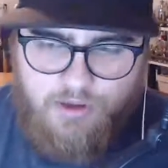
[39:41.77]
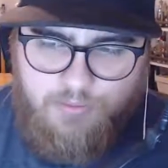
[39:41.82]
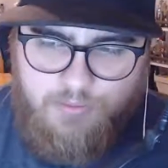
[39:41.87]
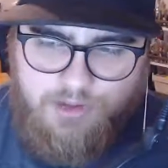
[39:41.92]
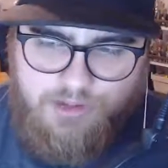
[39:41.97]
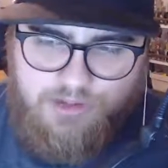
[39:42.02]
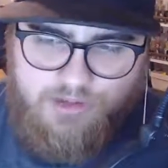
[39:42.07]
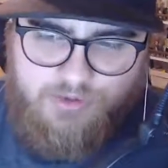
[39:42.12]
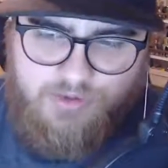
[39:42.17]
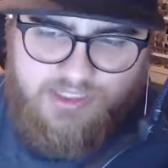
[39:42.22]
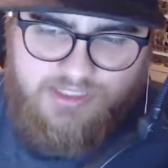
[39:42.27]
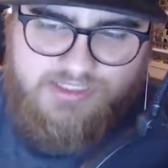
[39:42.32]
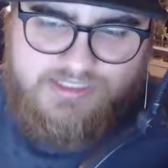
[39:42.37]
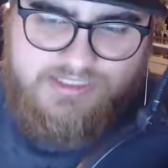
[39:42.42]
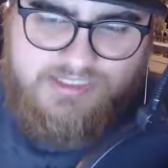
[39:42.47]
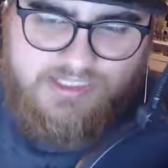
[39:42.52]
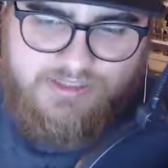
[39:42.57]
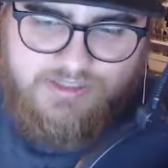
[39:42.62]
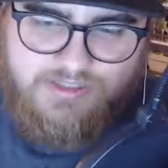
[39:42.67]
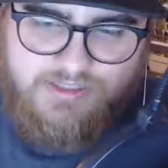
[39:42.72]
But you can
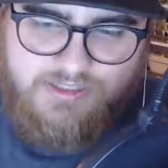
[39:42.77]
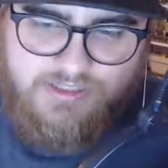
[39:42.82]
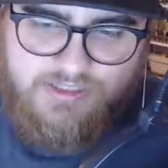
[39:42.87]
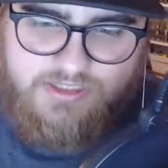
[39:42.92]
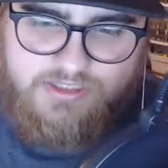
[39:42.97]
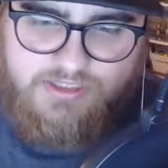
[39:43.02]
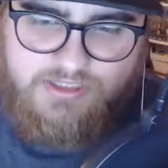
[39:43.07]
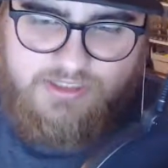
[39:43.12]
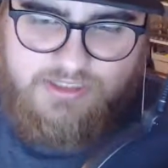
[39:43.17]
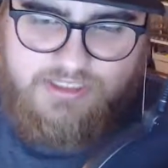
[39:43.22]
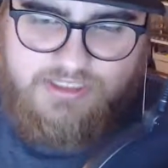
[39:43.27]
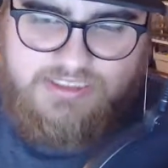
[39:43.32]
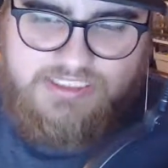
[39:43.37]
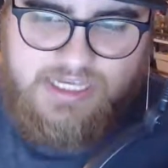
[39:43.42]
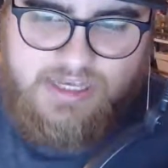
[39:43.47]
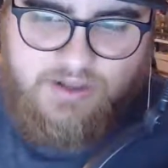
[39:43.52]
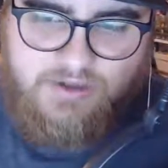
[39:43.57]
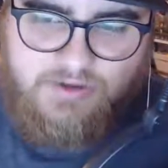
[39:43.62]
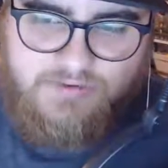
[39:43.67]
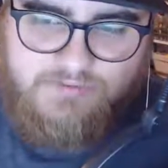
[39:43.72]
essentially
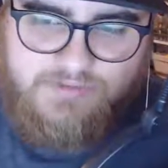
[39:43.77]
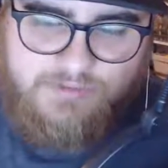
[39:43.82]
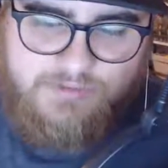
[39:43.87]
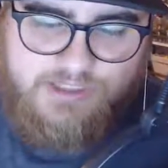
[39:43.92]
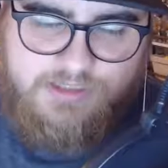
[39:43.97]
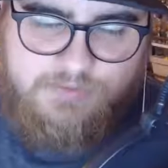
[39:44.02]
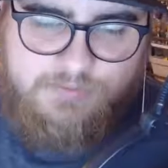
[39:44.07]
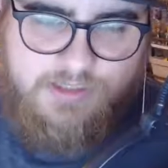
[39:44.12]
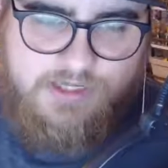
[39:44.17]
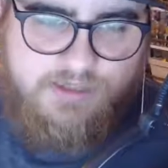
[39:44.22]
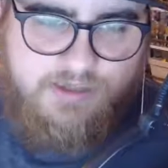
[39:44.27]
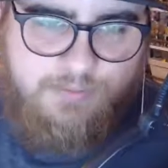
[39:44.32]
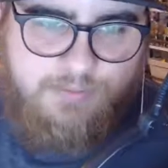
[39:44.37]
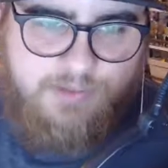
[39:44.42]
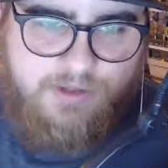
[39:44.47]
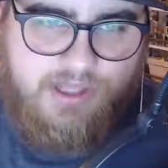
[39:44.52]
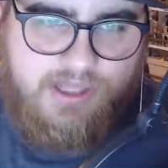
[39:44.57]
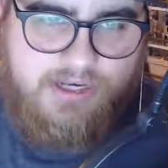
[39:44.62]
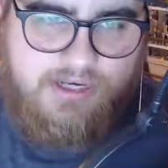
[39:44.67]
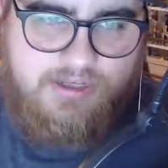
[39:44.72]
tell if somebody's been to the
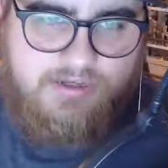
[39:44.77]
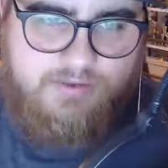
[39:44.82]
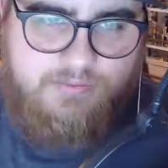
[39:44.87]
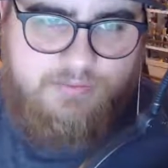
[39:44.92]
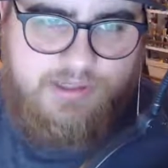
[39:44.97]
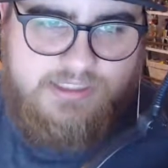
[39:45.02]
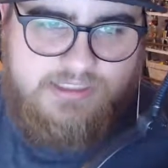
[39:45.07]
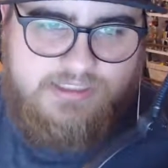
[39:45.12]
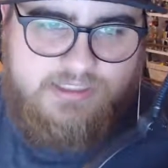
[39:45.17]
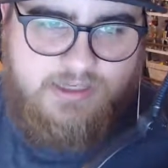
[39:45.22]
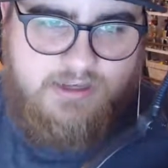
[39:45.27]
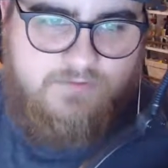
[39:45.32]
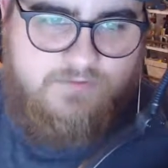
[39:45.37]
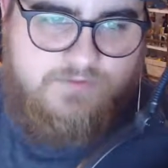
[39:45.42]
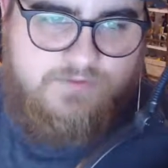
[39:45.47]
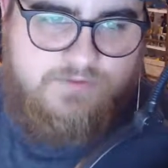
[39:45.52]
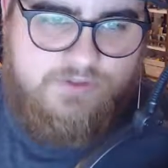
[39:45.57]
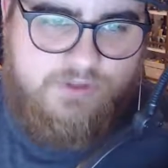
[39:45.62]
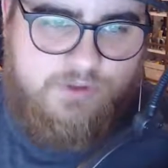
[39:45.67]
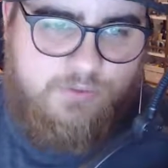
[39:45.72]
planet based
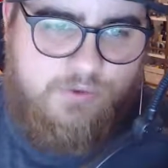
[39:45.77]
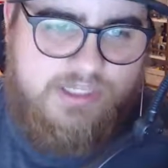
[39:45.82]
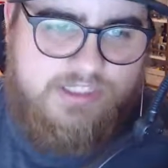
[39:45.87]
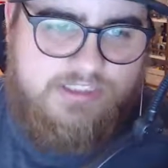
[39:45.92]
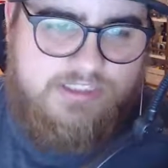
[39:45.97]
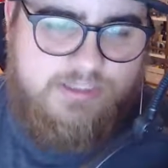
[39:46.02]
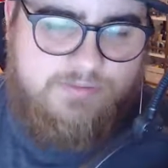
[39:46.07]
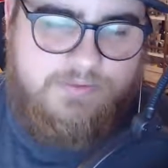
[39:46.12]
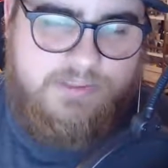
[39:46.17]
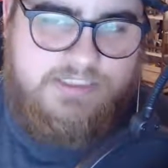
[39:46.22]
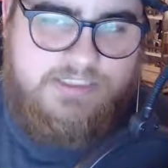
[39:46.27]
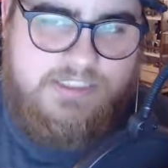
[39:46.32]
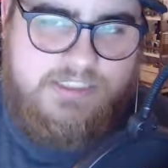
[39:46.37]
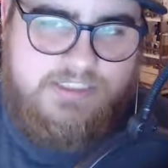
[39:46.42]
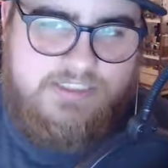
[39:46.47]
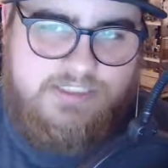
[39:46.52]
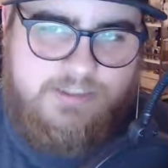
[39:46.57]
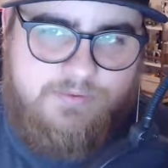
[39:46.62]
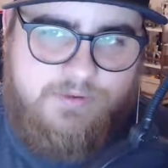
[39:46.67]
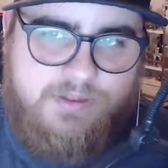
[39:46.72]
off the way something
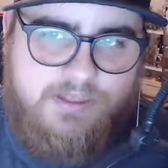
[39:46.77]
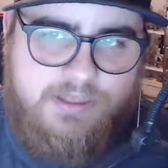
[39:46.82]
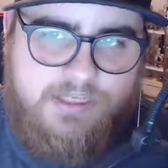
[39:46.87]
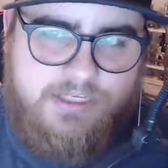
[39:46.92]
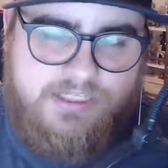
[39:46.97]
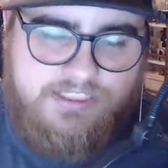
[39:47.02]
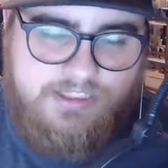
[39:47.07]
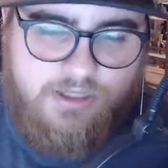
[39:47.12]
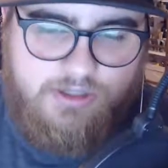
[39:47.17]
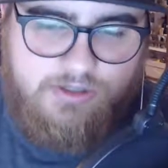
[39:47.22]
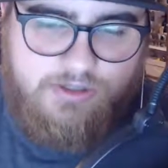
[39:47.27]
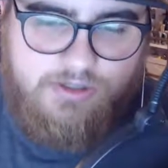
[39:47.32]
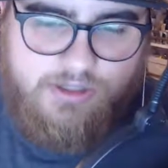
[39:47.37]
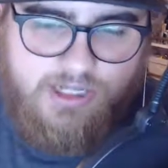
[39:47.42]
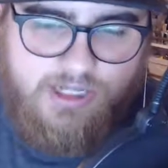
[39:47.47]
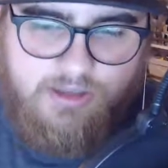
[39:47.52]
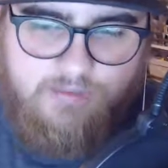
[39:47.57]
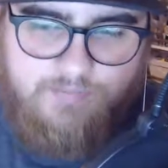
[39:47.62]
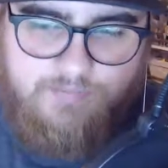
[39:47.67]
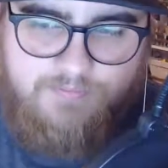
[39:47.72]
says something. And he saw their
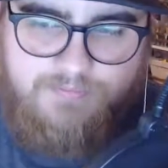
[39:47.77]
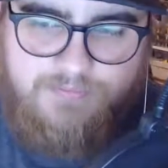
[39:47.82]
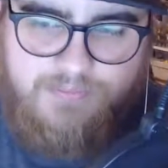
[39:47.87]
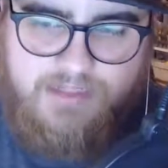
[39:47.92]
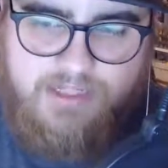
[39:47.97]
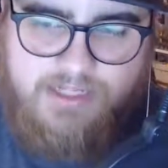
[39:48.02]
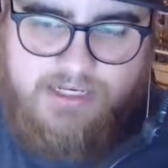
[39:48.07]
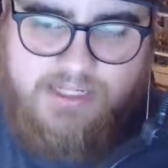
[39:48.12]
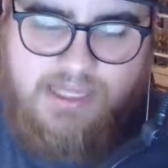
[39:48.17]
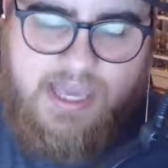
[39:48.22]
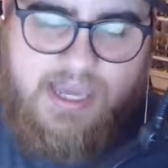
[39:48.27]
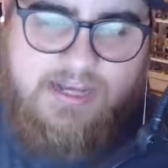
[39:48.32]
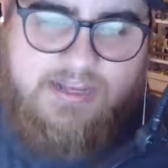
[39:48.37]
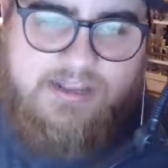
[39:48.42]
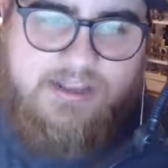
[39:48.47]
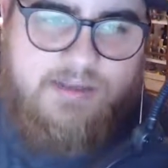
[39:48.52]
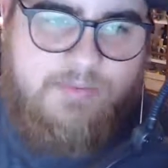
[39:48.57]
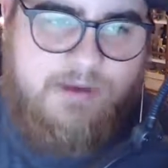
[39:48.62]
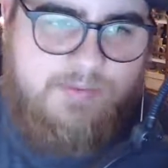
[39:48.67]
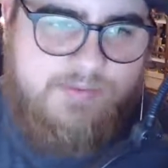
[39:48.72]
name, and he
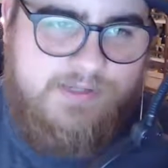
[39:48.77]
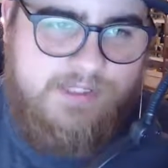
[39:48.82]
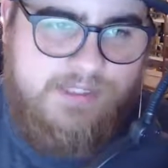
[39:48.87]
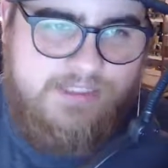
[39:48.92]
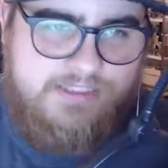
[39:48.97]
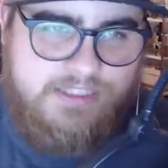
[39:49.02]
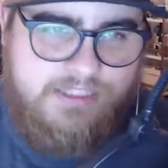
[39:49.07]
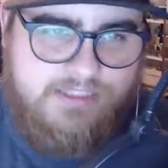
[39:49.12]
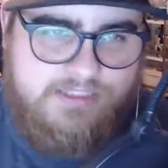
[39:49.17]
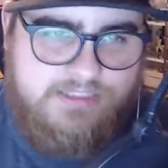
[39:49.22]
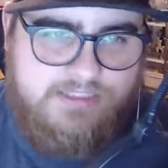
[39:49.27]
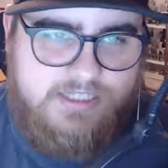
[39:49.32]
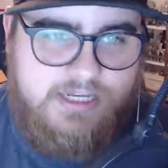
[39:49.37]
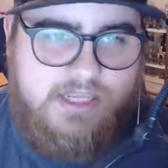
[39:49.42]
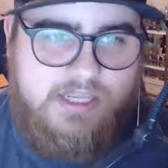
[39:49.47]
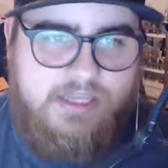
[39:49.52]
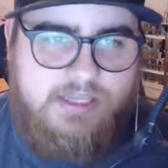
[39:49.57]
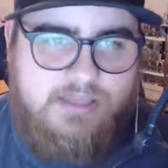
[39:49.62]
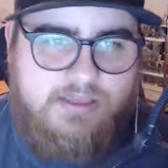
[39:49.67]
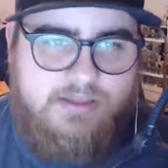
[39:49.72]
added them on PSN and said,
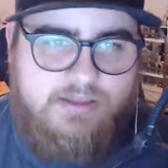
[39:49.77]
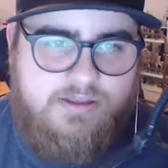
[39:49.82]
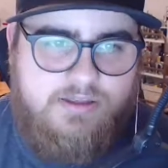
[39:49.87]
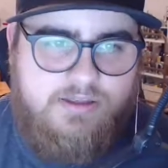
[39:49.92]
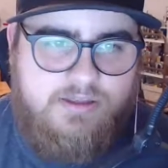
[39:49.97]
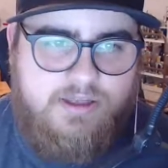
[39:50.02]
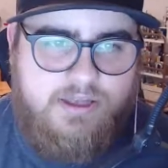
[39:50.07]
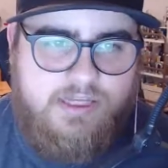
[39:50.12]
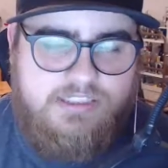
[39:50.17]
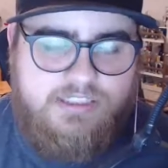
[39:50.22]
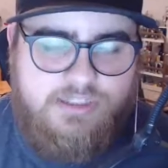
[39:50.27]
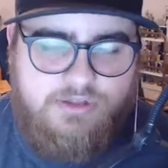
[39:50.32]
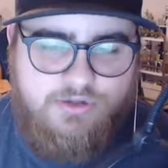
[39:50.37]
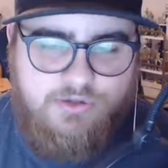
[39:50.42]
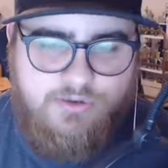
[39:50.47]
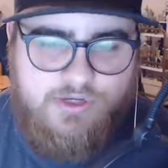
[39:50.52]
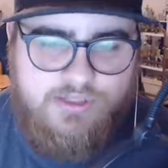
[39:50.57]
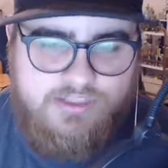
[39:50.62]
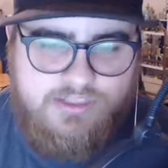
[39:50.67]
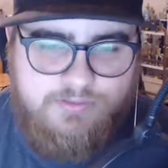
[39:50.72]
hey, I saw
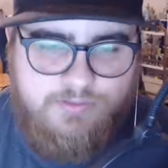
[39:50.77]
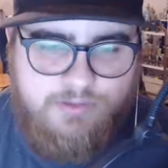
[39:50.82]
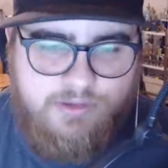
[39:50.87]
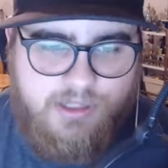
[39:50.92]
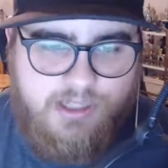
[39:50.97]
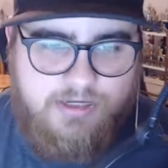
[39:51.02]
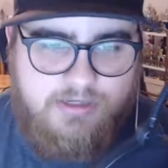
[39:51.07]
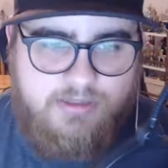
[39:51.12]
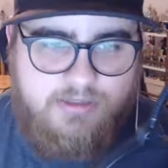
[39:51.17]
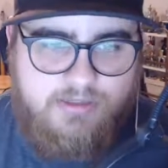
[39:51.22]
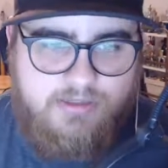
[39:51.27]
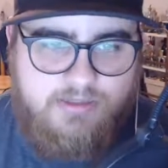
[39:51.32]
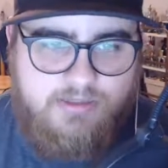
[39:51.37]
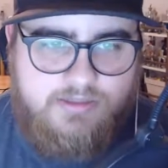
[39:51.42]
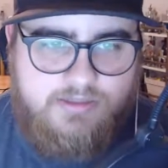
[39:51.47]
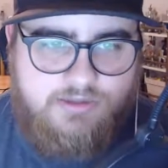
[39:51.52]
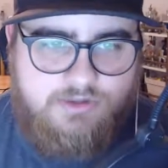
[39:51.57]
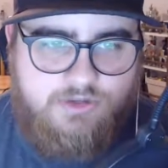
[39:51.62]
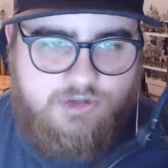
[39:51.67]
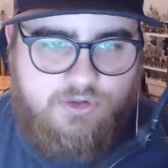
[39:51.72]
you were at this planet.
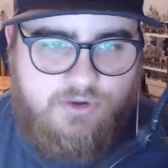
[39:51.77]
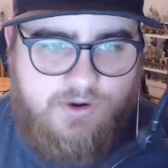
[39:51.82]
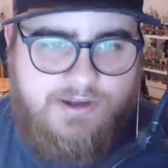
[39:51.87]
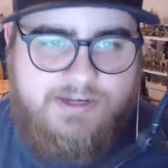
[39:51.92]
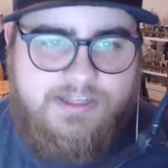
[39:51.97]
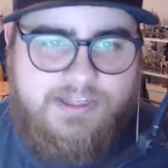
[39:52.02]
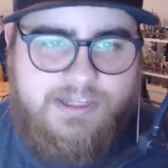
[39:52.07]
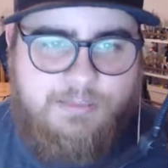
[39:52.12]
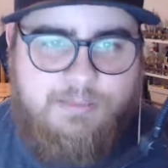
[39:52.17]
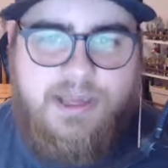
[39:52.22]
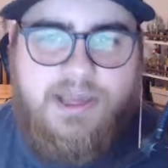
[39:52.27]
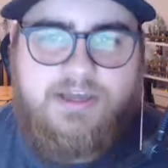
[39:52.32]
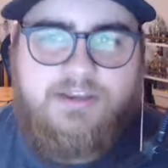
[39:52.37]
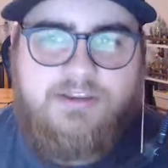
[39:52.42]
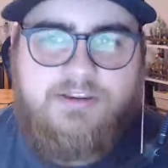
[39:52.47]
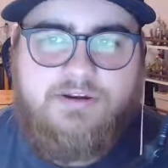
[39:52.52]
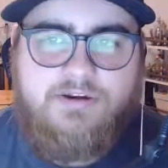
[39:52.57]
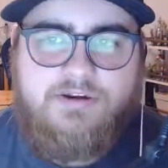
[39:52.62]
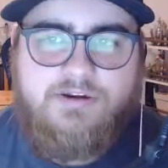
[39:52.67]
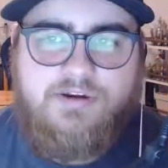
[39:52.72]
do you know how to get
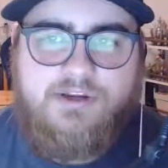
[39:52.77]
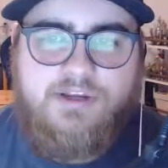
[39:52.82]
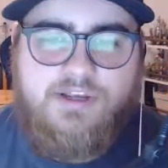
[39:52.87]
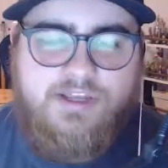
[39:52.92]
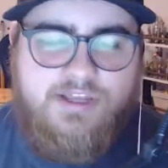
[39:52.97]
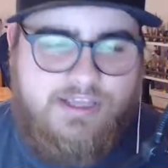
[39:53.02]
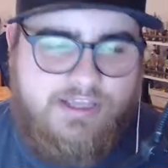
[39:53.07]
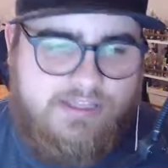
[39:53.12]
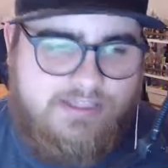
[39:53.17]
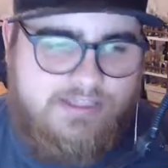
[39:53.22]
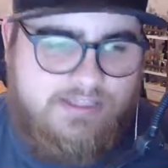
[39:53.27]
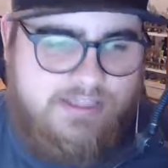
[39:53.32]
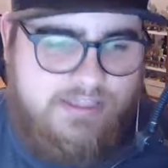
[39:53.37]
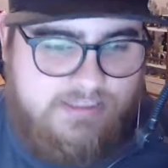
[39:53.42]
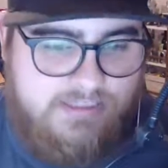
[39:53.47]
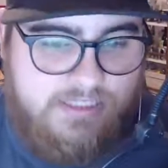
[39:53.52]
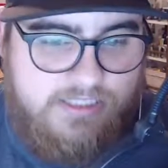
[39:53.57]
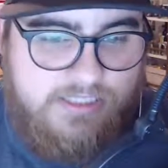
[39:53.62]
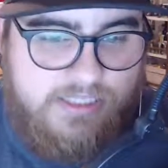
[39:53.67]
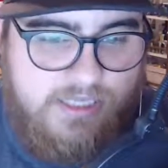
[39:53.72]
back there? And the
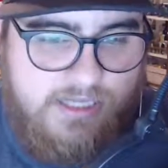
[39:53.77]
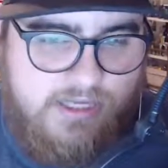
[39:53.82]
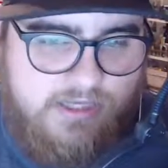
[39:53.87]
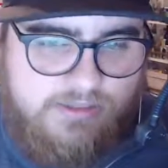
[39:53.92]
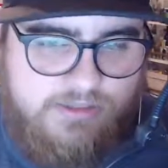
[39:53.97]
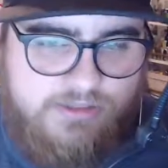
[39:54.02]
guy's like, yeah.